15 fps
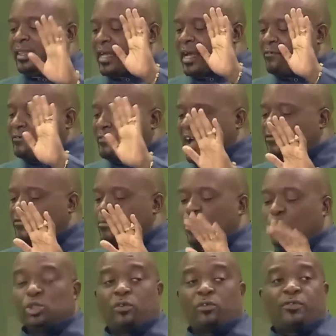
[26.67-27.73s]
There are five
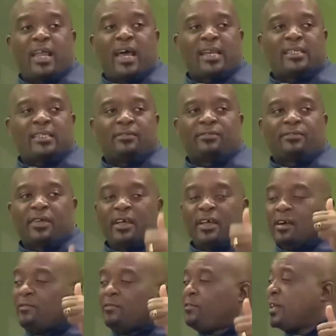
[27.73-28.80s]
modes of narrative.
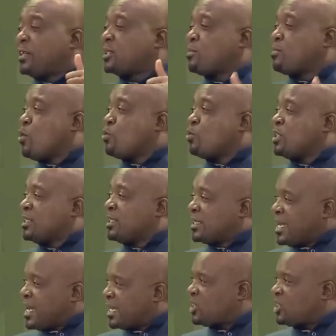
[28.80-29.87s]
First mode
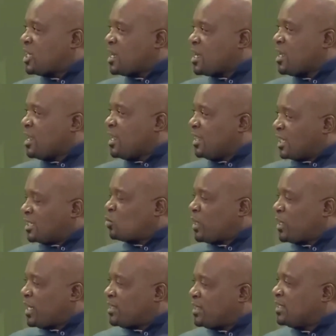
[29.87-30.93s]
is action. That's
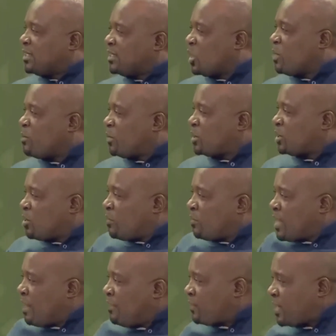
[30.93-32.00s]
what I think the chairperson
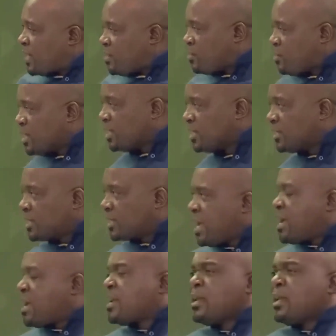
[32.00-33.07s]
of the African Union is
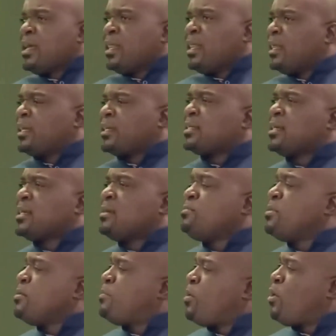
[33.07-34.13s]
saying, that
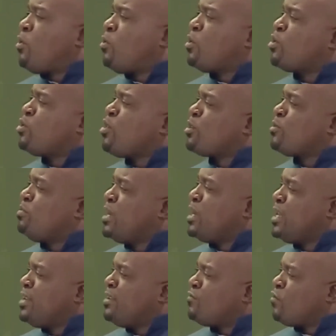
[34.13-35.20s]
people will not
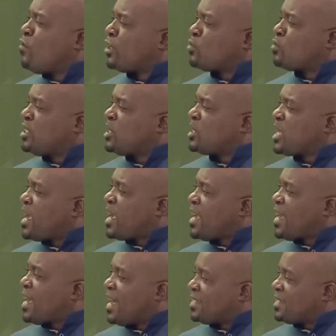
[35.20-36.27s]
believe what we
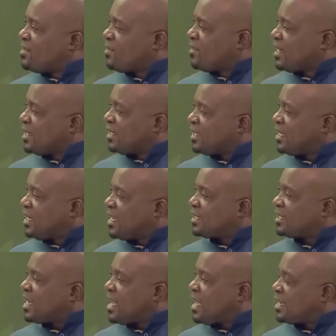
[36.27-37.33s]
say until they see
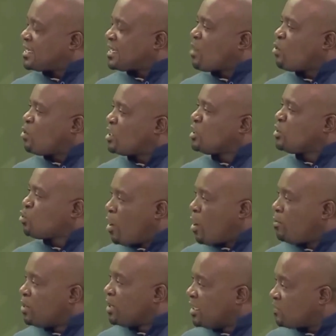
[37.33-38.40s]
us act according to
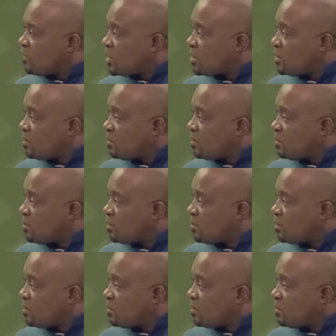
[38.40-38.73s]
our beliefs.